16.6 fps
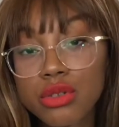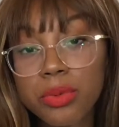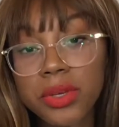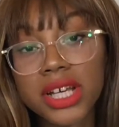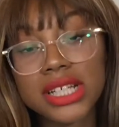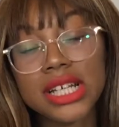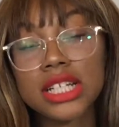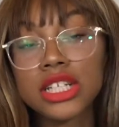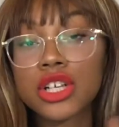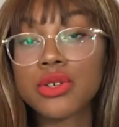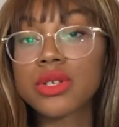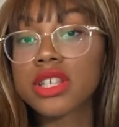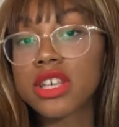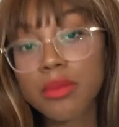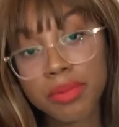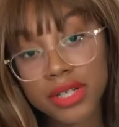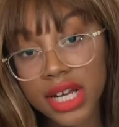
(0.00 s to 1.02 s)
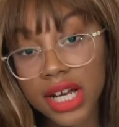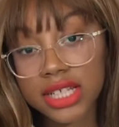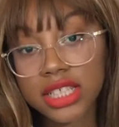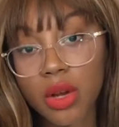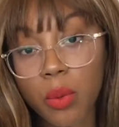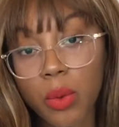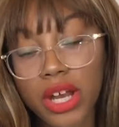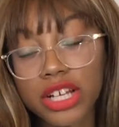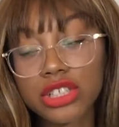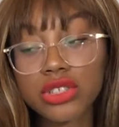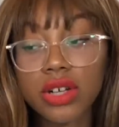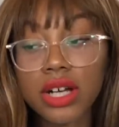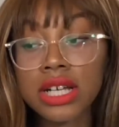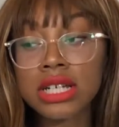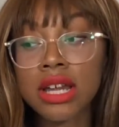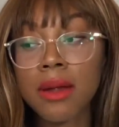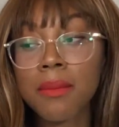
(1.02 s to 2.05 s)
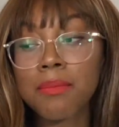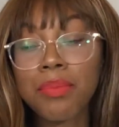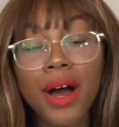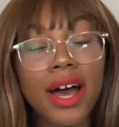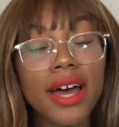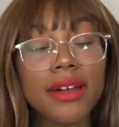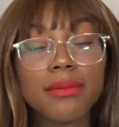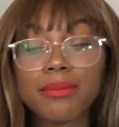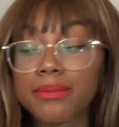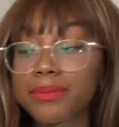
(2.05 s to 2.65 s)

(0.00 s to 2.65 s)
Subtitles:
because I did use heat protectant when I straightened it. But